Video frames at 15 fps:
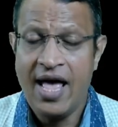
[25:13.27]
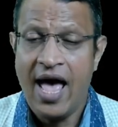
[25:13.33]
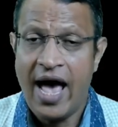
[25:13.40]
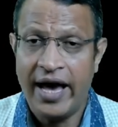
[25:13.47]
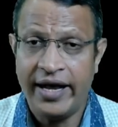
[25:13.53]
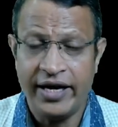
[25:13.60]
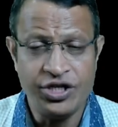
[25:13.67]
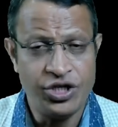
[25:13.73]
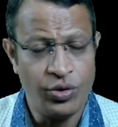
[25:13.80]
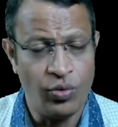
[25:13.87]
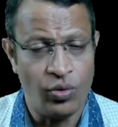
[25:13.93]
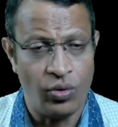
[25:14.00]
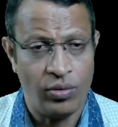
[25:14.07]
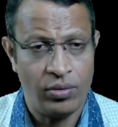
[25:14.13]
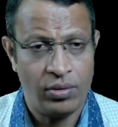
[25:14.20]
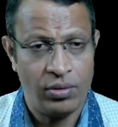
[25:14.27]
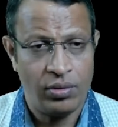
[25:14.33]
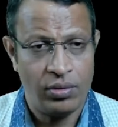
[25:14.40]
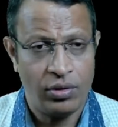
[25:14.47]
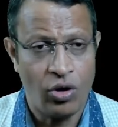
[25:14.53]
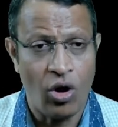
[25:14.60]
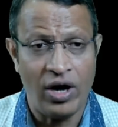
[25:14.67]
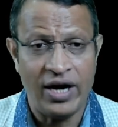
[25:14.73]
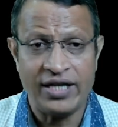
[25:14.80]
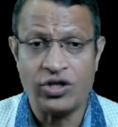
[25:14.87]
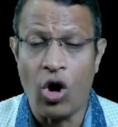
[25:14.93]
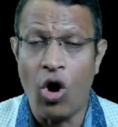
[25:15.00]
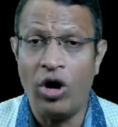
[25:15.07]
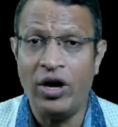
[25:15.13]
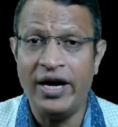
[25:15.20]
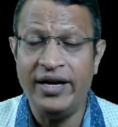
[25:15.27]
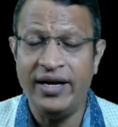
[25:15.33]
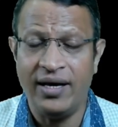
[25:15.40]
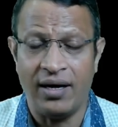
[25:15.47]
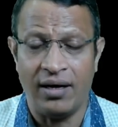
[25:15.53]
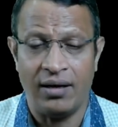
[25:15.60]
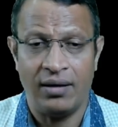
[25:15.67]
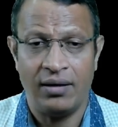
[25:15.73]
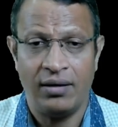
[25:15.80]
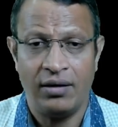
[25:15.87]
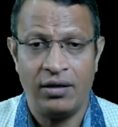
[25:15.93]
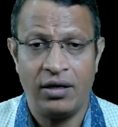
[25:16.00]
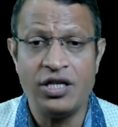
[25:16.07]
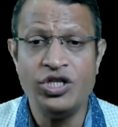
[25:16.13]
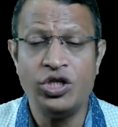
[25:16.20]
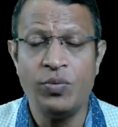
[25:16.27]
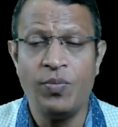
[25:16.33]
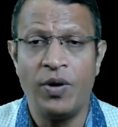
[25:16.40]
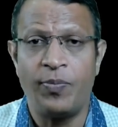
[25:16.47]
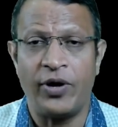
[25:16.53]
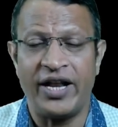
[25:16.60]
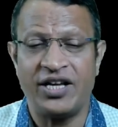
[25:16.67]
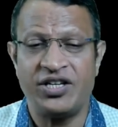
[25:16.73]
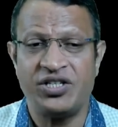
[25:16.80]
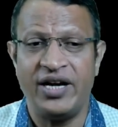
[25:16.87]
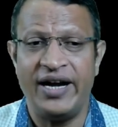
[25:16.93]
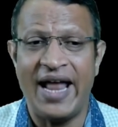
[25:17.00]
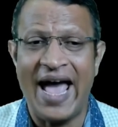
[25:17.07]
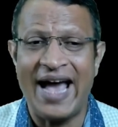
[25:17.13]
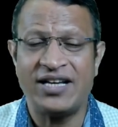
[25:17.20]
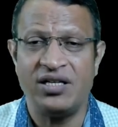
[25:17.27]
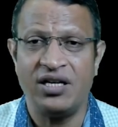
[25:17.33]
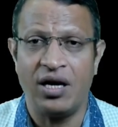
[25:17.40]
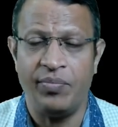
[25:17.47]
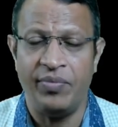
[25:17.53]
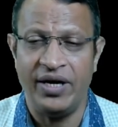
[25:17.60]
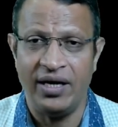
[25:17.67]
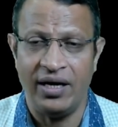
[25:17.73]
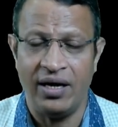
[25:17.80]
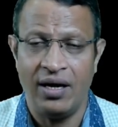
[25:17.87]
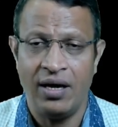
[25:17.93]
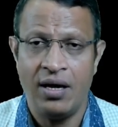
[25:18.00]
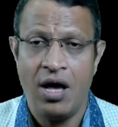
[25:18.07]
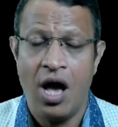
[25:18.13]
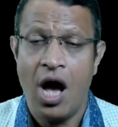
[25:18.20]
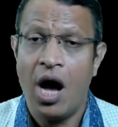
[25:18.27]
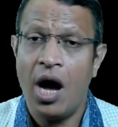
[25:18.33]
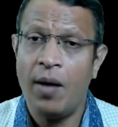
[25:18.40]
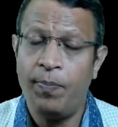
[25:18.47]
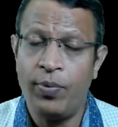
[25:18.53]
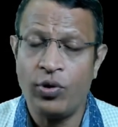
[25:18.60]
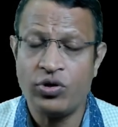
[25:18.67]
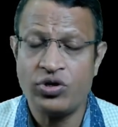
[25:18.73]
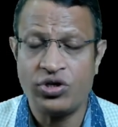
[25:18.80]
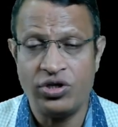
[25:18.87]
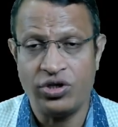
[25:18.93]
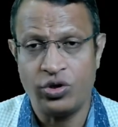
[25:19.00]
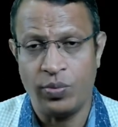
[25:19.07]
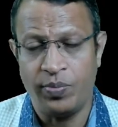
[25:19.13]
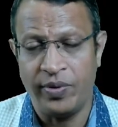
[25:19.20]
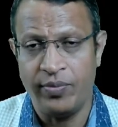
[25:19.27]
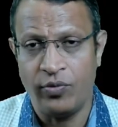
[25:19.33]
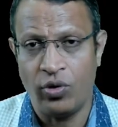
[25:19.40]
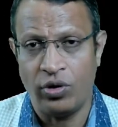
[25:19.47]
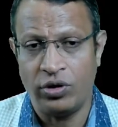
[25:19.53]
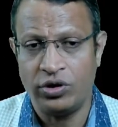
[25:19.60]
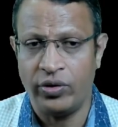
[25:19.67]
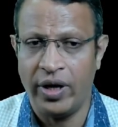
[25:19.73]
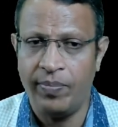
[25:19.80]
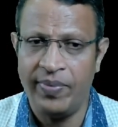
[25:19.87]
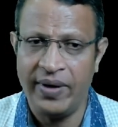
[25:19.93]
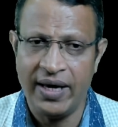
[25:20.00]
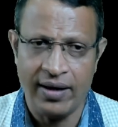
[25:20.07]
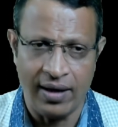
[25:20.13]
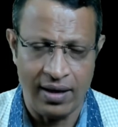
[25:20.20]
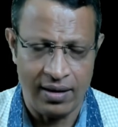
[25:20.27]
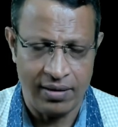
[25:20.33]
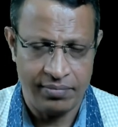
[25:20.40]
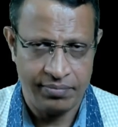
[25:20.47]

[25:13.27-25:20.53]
An NGO called as All India Consumer Protection and Action Committee approached the Supreme Court through a PIL.